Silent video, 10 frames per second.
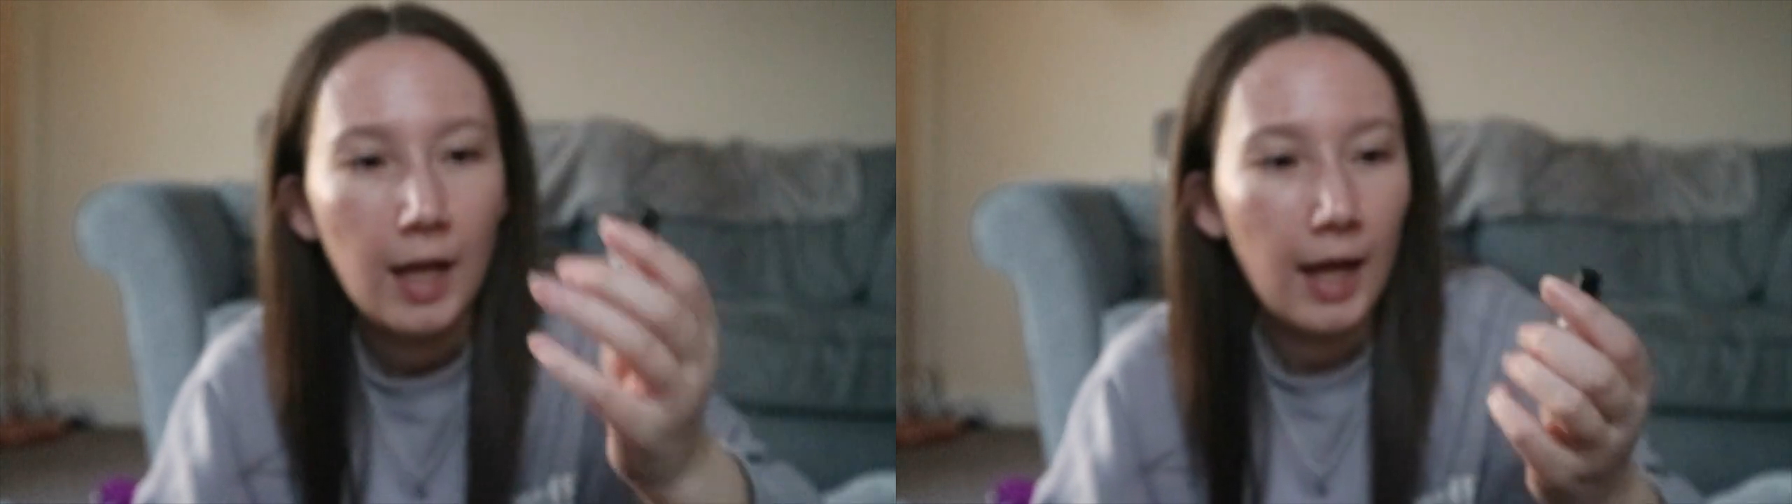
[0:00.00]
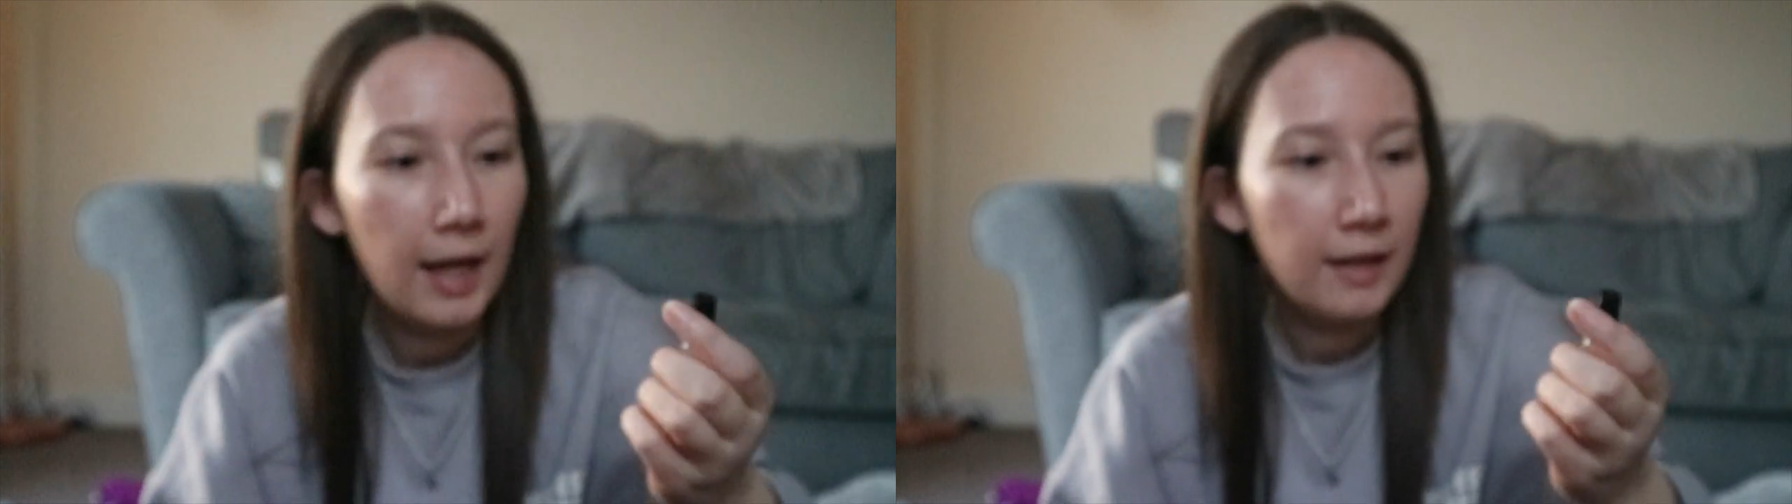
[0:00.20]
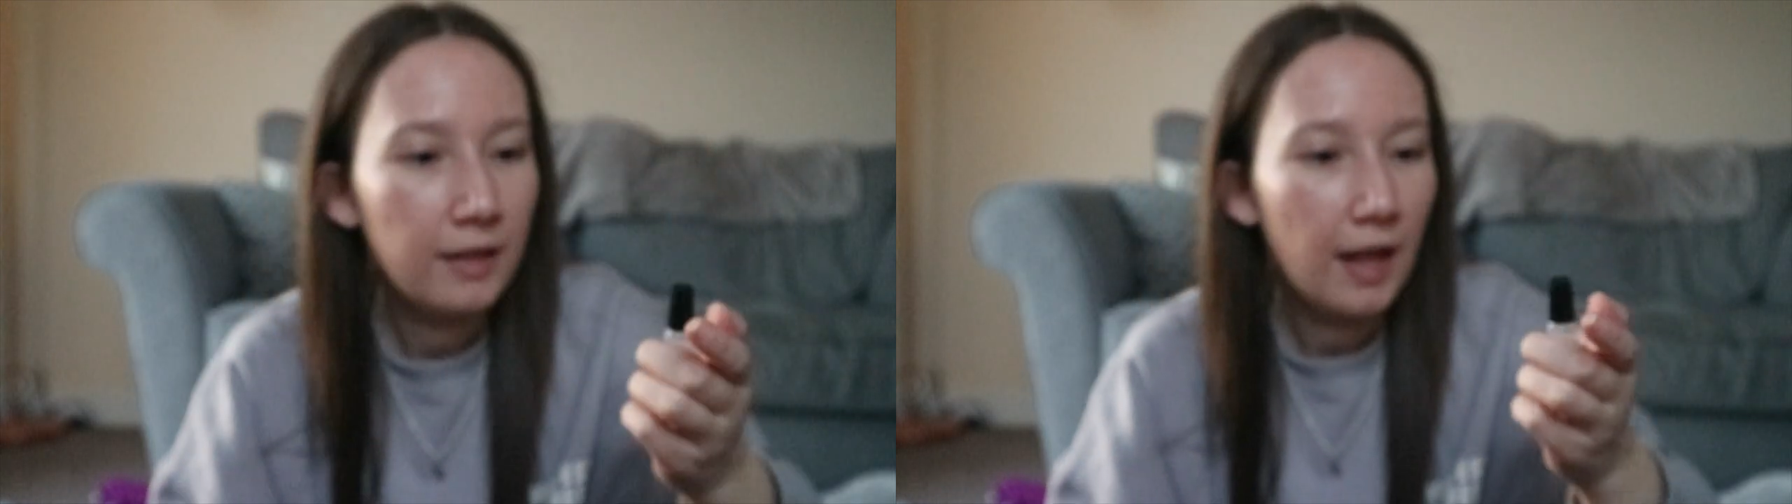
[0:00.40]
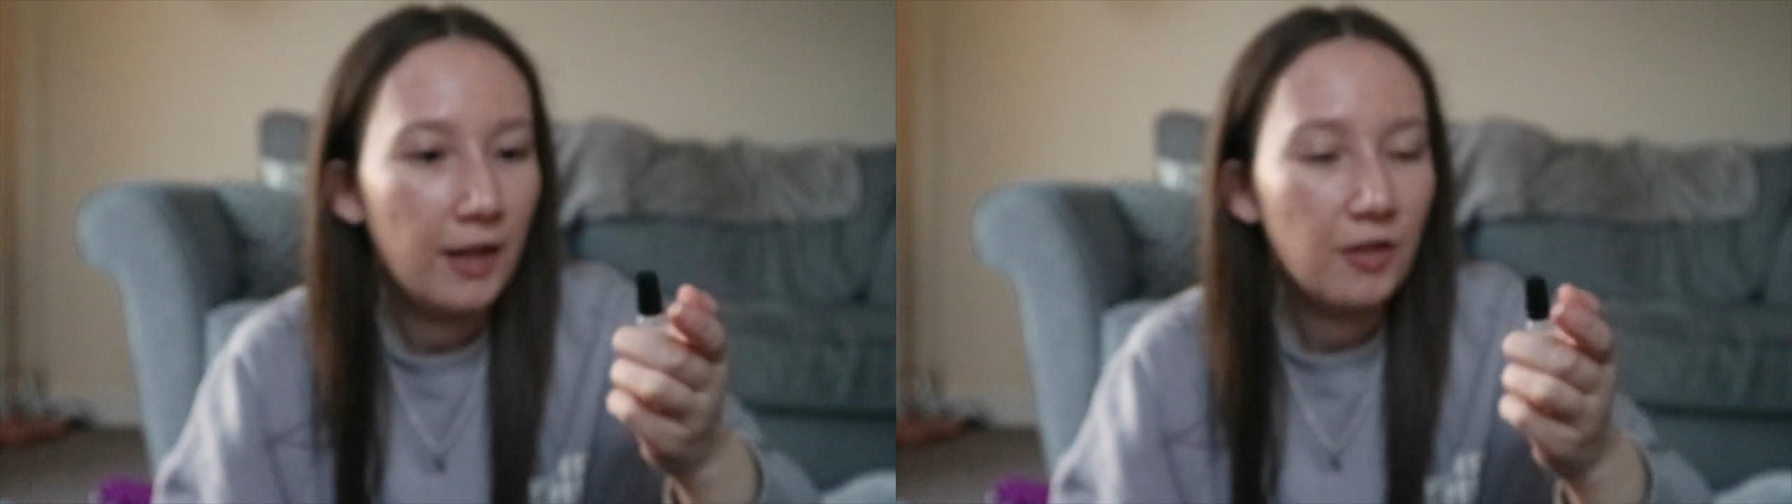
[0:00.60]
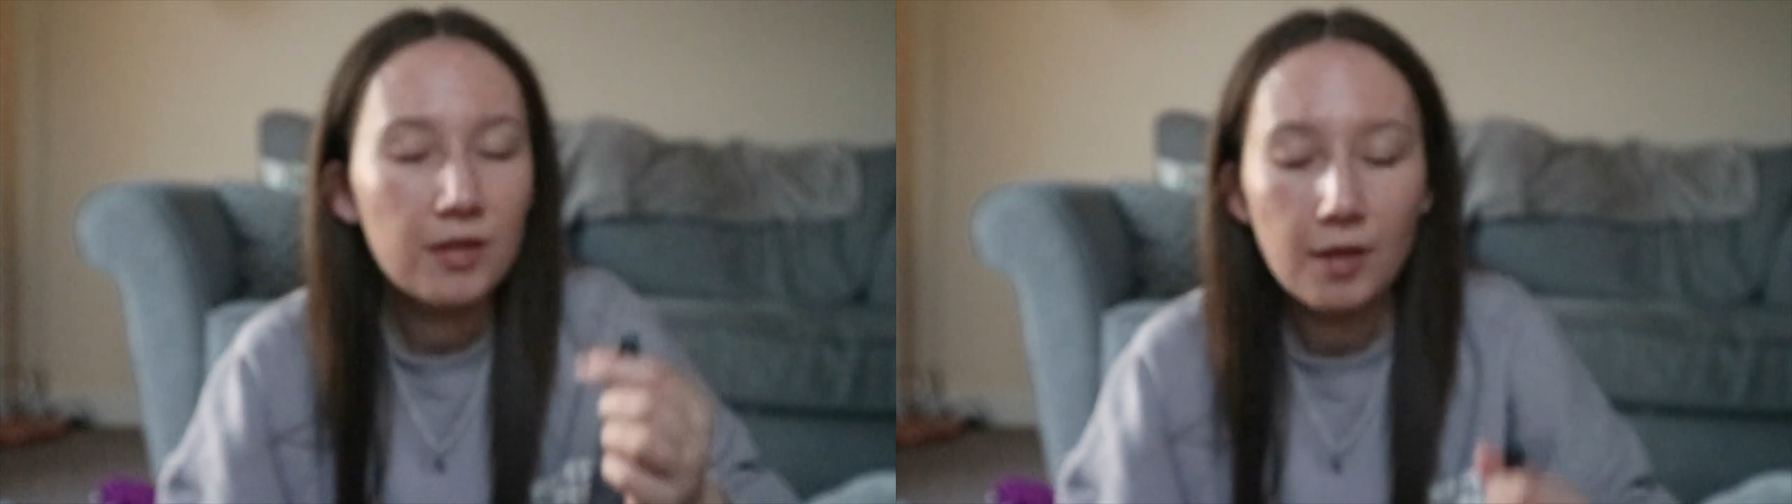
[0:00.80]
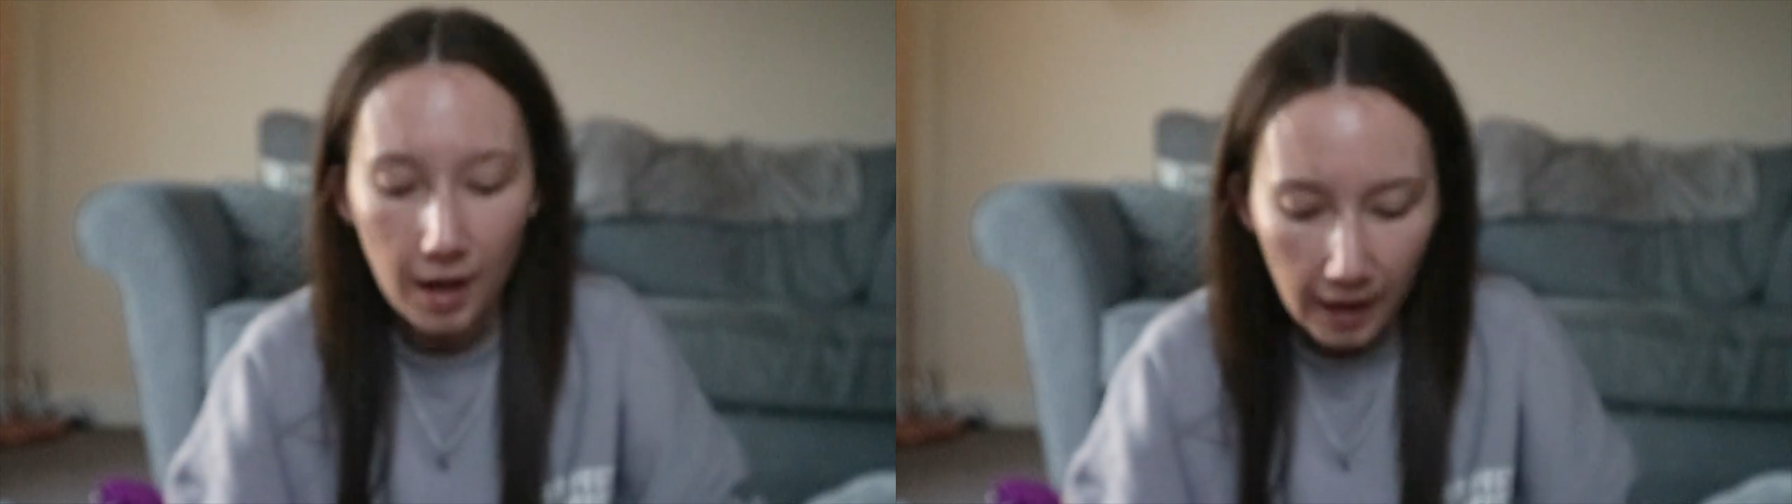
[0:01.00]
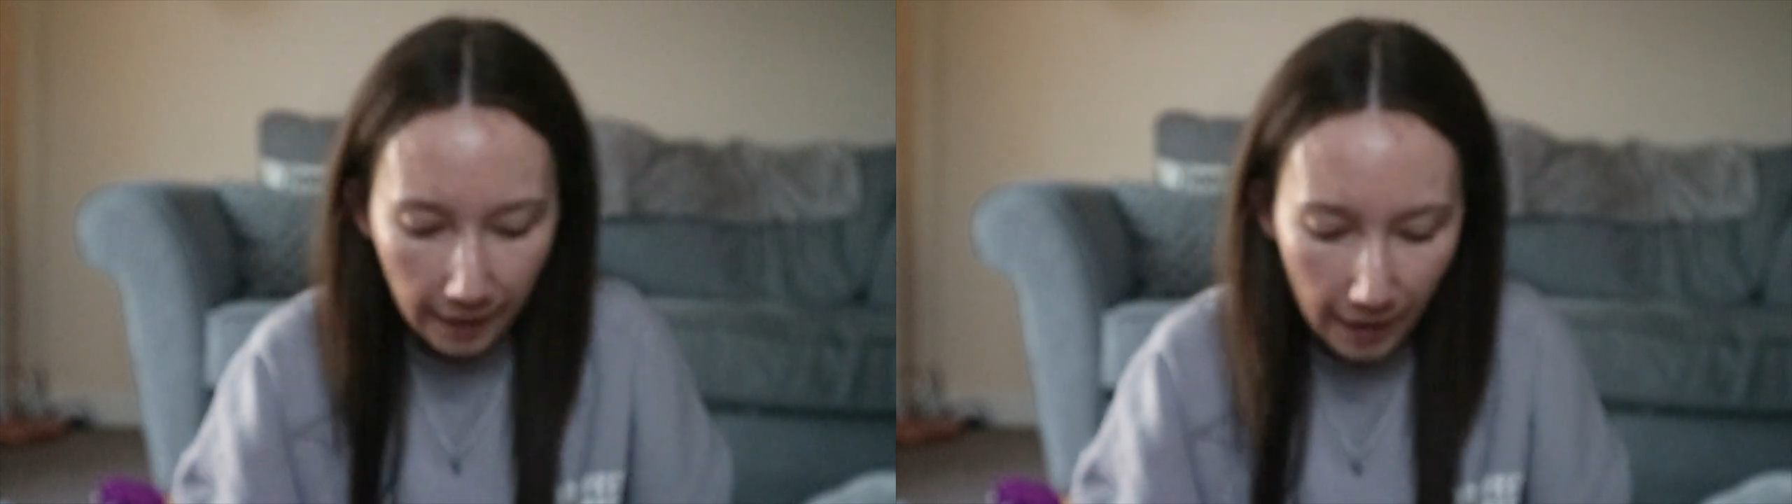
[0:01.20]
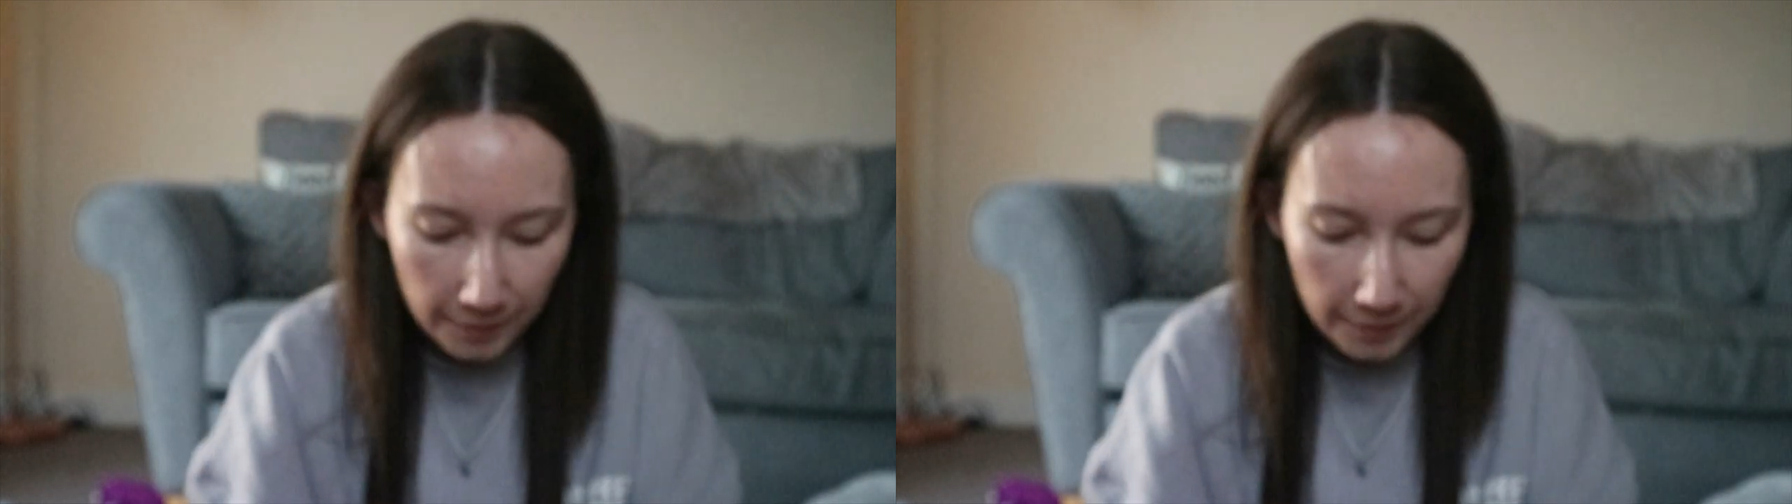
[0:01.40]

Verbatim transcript: and I